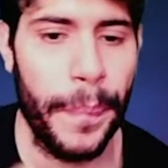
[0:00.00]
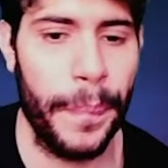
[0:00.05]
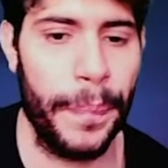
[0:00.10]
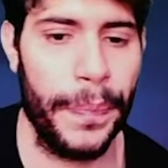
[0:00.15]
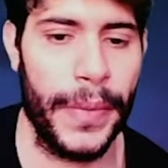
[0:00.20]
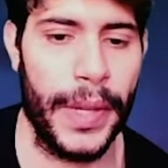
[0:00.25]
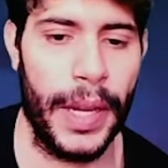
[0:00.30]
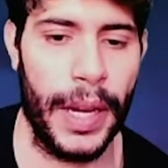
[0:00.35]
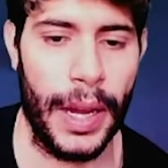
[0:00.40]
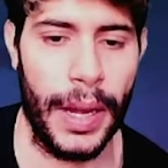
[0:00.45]

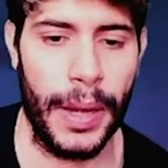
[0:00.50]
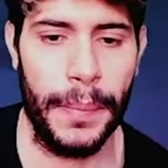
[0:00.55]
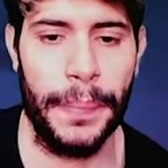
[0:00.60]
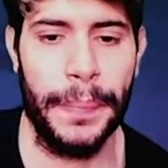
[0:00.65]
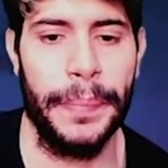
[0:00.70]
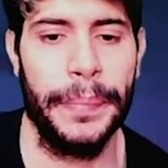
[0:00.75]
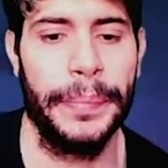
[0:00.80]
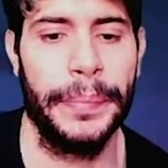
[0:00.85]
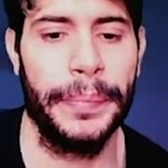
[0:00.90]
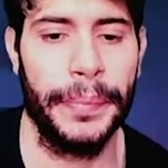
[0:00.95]
Yeah,
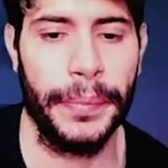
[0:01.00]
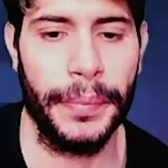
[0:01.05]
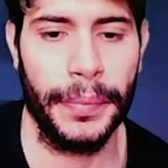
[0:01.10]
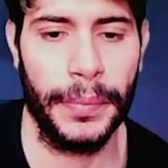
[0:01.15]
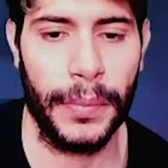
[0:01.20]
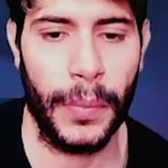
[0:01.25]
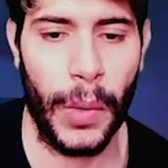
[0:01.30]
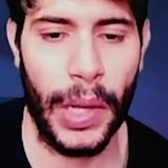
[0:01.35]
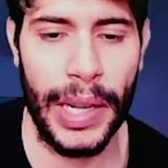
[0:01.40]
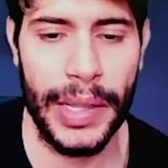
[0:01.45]

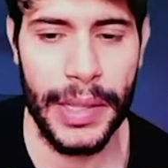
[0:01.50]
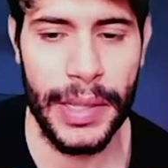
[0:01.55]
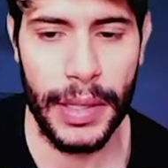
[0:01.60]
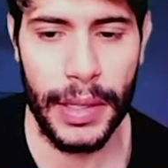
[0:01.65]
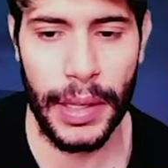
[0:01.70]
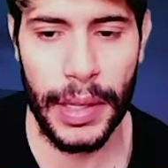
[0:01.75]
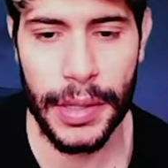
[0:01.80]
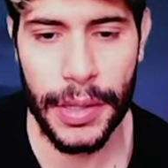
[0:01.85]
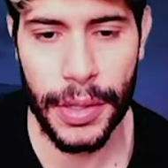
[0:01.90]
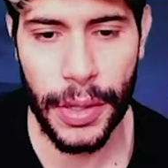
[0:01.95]

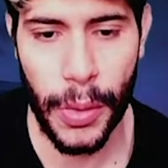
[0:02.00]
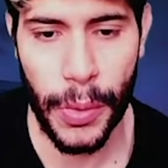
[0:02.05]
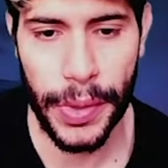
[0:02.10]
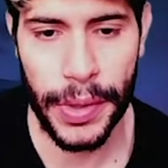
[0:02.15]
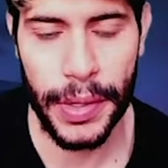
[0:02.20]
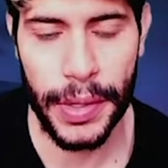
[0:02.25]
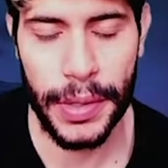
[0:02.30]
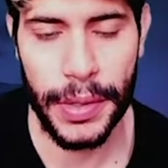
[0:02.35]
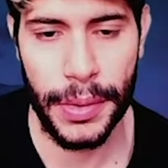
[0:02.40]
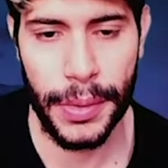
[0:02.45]
let's go with
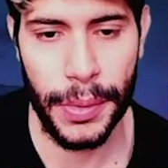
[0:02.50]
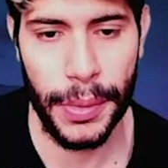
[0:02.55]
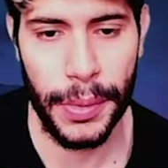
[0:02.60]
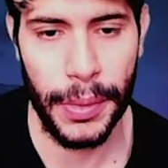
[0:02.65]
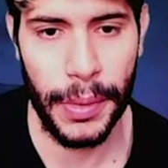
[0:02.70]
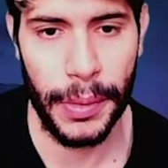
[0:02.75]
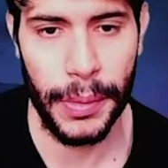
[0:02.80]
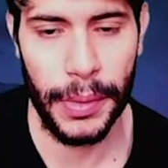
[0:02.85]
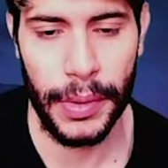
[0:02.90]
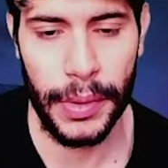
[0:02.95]
these
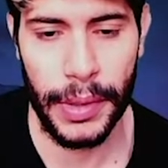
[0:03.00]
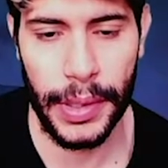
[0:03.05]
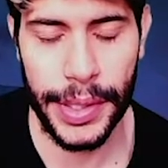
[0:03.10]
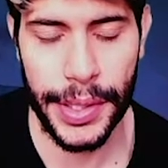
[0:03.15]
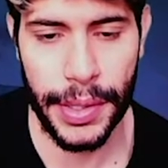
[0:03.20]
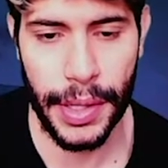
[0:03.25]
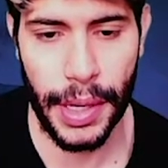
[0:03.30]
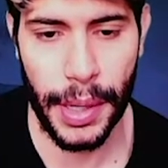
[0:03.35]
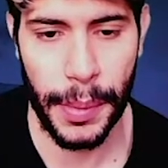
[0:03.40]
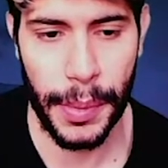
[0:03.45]
two
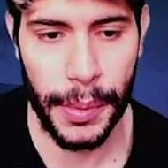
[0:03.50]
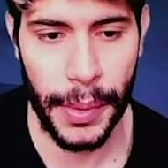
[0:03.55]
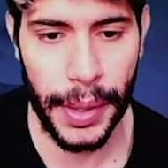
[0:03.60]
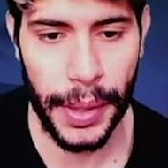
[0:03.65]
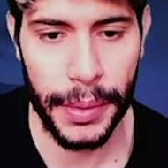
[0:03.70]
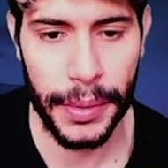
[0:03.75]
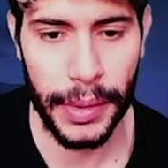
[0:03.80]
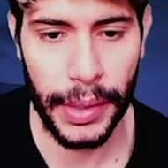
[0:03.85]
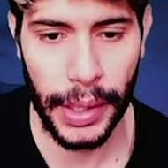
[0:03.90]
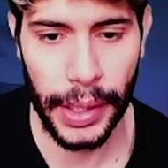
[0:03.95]
this time
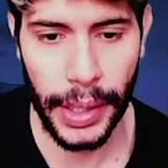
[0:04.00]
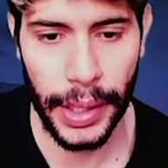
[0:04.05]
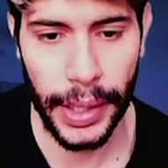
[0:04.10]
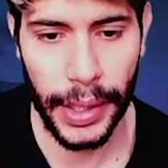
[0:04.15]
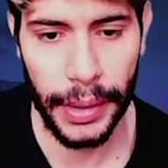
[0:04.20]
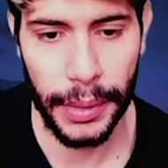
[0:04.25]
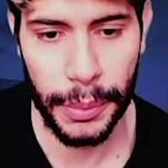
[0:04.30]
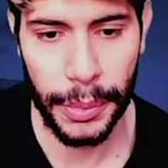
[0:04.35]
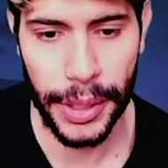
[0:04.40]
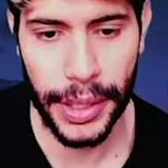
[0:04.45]
around
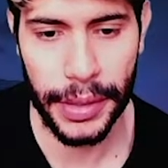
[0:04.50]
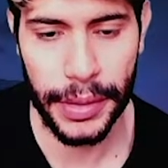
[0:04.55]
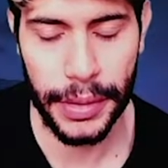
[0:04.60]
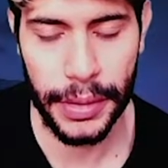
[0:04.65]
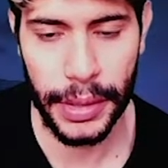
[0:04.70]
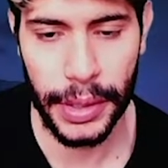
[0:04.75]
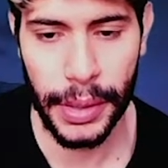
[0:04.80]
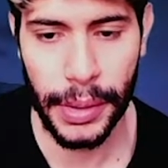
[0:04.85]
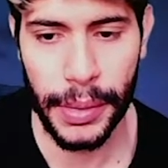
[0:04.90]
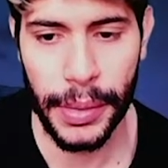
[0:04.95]
and bring the
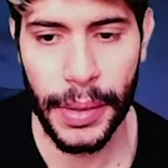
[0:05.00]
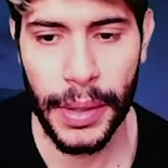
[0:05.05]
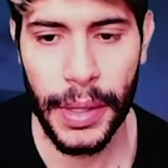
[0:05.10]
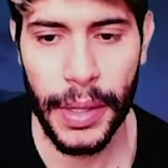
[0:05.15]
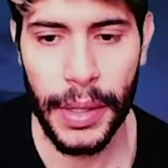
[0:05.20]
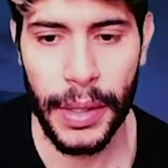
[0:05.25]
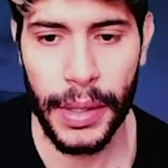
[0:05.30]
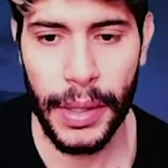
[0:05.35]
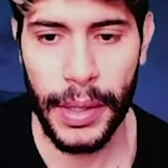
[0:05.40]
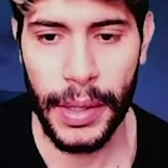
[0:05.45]
Ditto
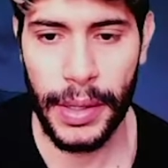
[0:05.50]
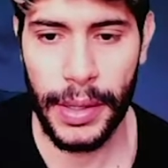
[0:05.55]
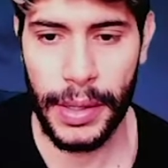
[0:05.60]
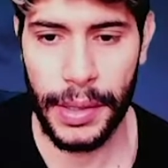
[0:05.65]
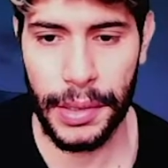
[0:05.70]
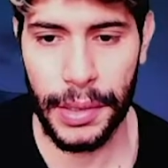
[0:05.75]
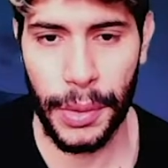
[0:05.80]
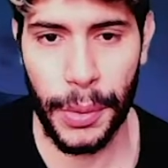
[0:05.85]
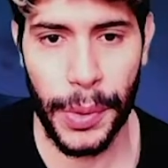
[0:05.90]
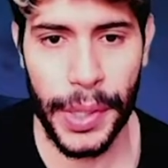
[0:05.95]

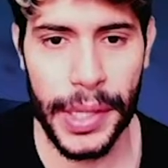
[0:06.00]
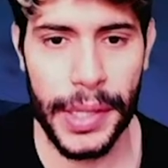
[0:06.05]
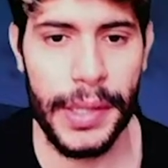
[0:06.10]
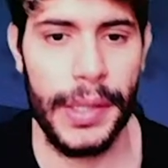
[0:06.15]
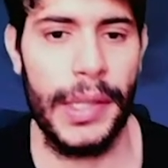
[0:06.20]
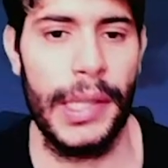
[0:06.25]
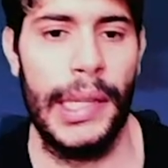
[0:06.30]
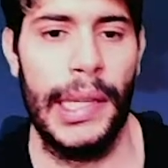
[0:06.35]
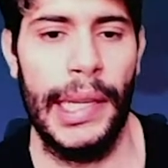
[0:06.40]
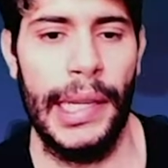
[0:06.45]
as
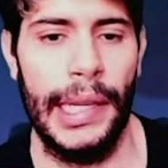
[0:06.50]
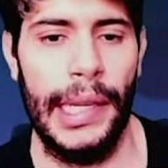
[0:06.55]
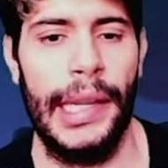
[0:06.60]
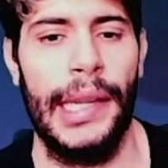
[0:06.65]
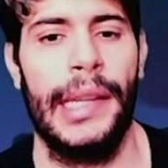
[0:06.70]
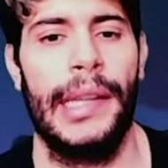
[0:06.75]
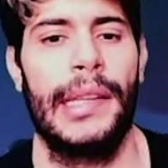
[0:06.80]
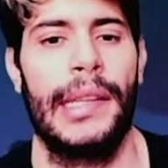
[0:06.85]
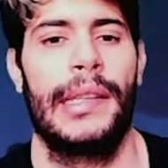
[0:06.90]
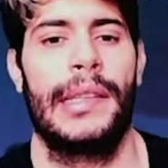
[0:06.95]
always,
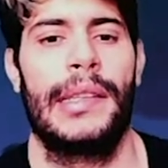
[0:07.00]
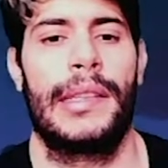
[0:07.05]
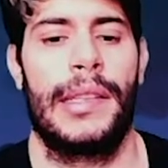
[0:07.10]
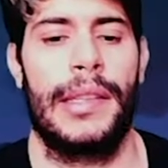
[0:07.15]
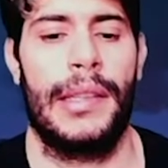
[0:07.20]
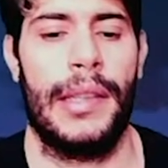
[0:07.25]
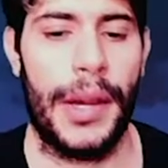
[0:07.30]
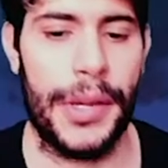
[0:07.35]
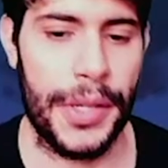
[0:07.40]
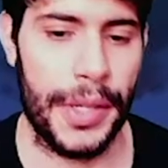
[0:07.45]
and
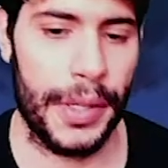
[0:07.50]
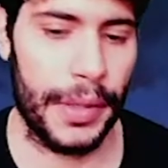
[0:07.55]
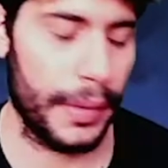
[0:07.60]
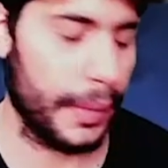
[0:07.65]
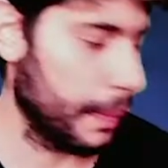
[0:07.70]
Zacian.